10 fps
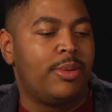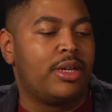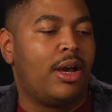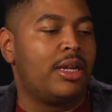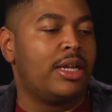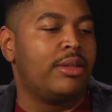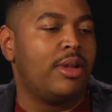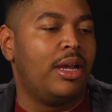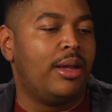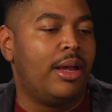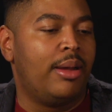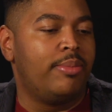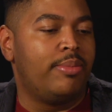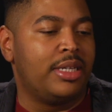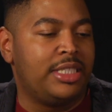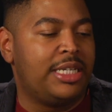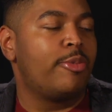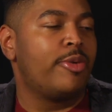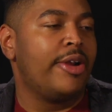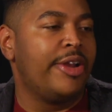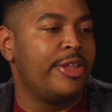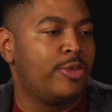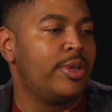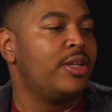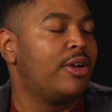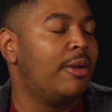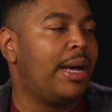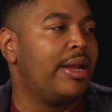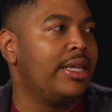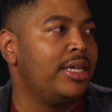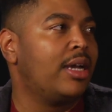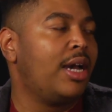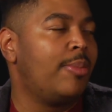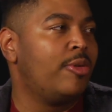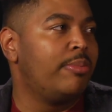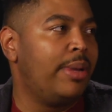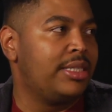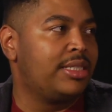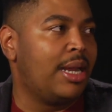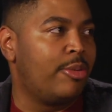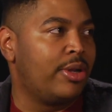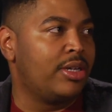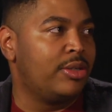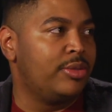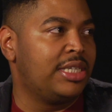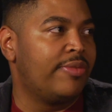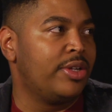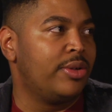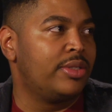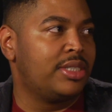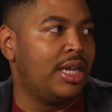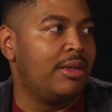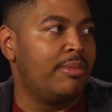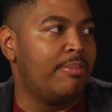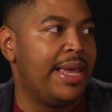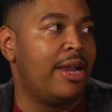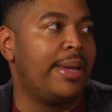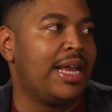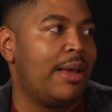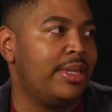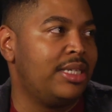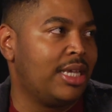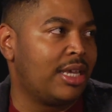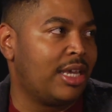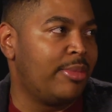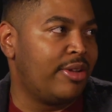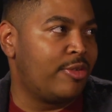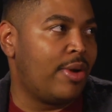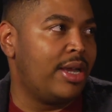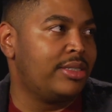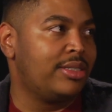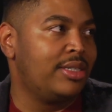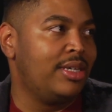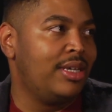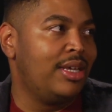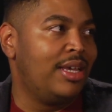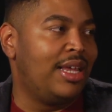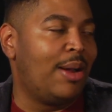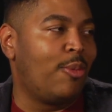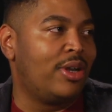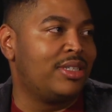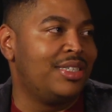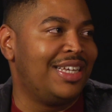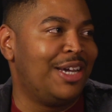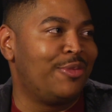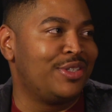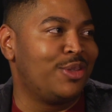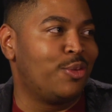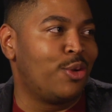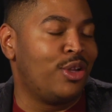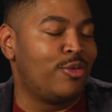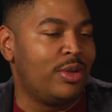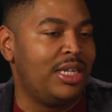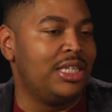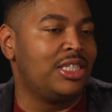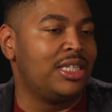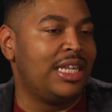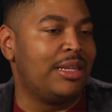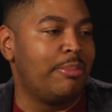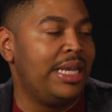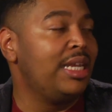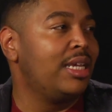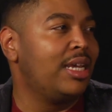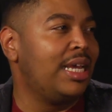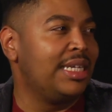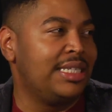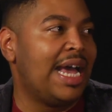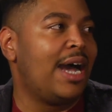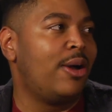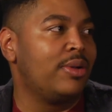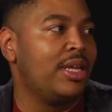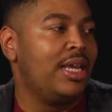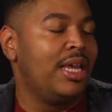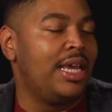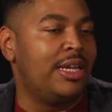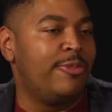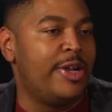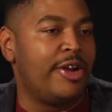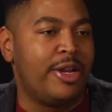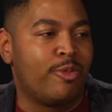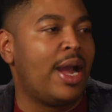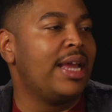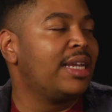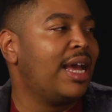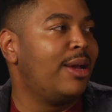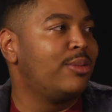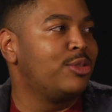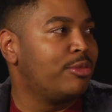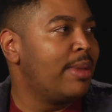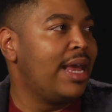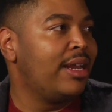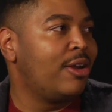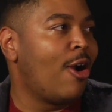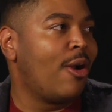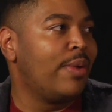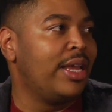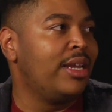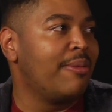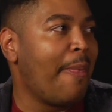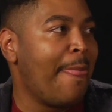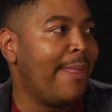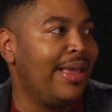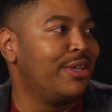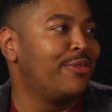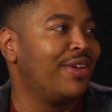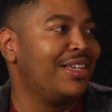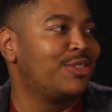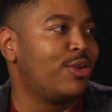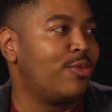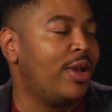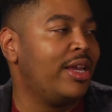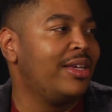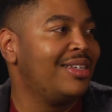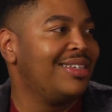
I would call it a contemporary thriller about a young couple in Bed-Stuy, Brooklyn, whose 7-year-old son may or may not be the second coming of Christ. And I wanted to delve into the world of religion and the media and doubt in a very right now, dramatic, R-rated, in-your-face sort of way.